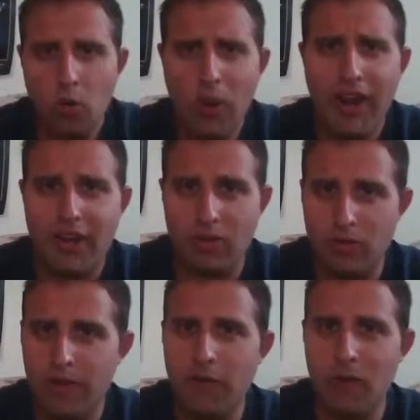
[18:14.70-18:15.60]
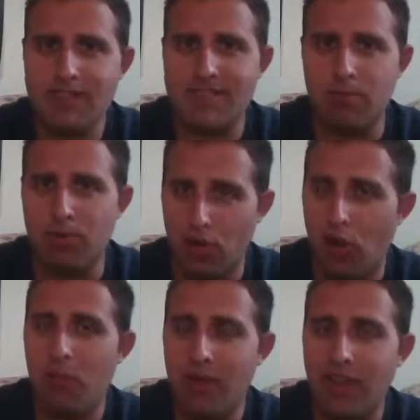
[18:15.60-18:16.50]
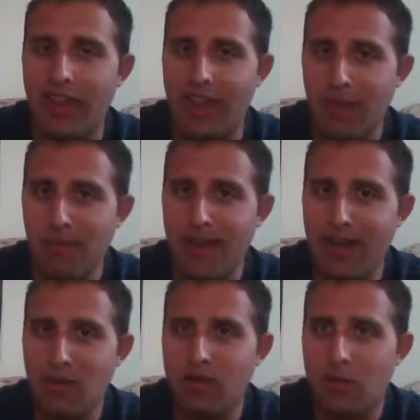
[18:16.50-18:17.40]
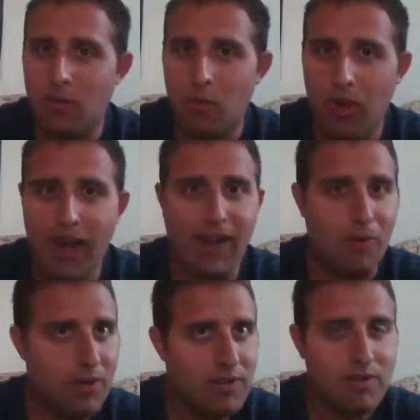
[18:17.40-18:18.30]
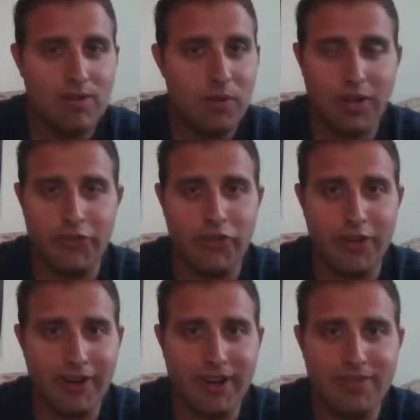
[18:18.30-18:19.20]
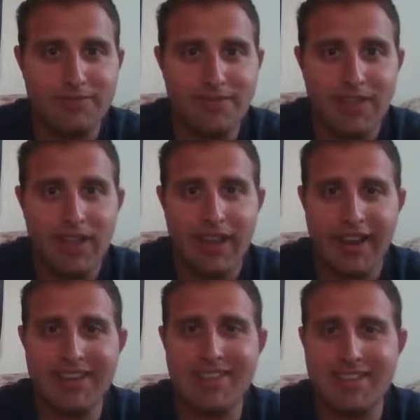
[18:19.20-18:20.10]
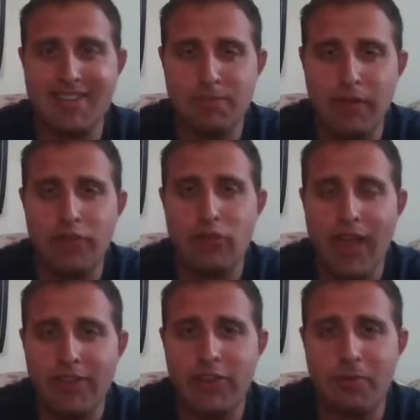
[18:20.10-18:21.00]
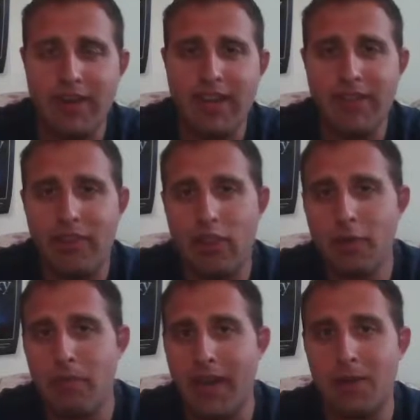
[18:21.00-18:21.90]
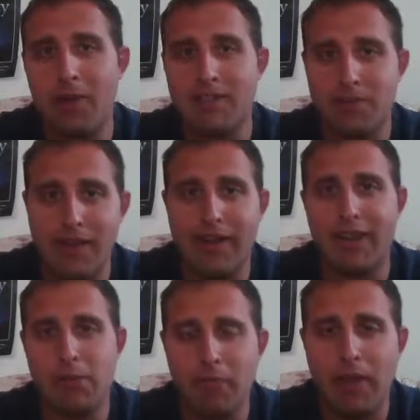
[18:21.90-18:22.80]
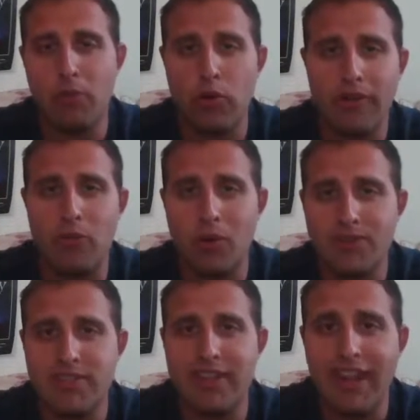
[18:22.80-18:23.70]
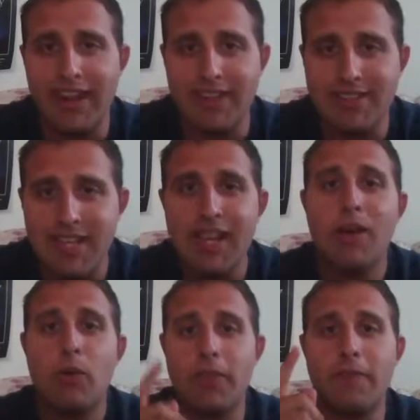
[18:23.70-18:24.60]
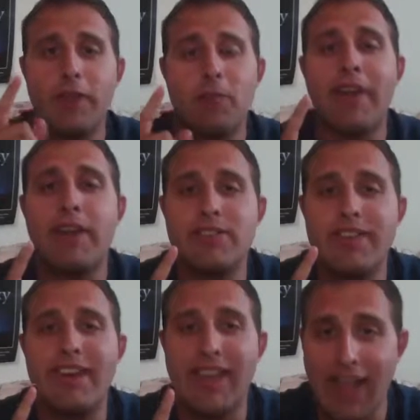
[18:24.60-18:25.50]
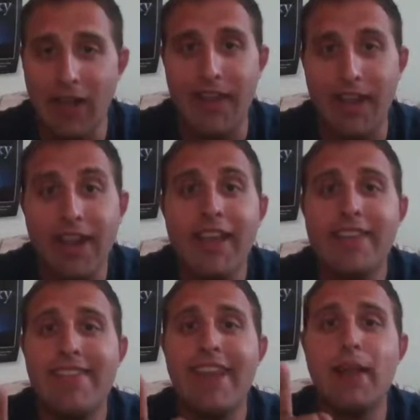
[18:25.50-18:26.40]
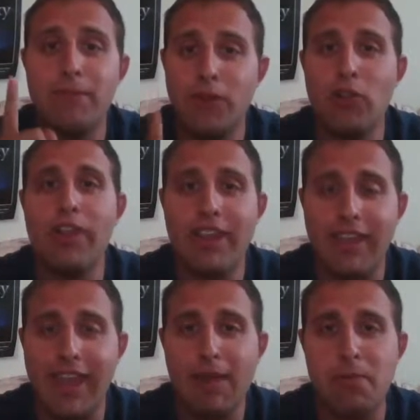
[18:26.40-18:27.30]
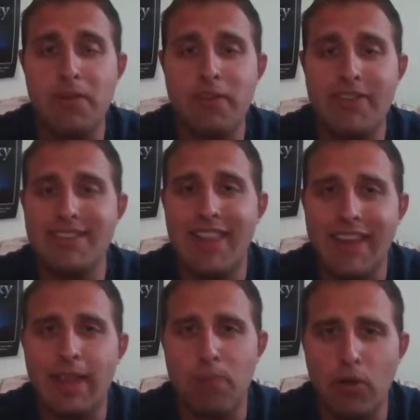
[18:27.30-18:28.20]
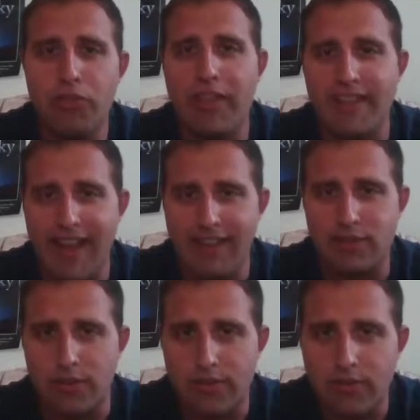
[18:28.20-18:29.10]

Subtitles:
Wait, Griffin wants to blow Millie up now? Wow, what a jerk. I guess that's this movie's strategy to make David look better by surrounding him with people who are even worse than he is. What the filmmakers didn't count on is that I'm fully capable of disliking both these assholes.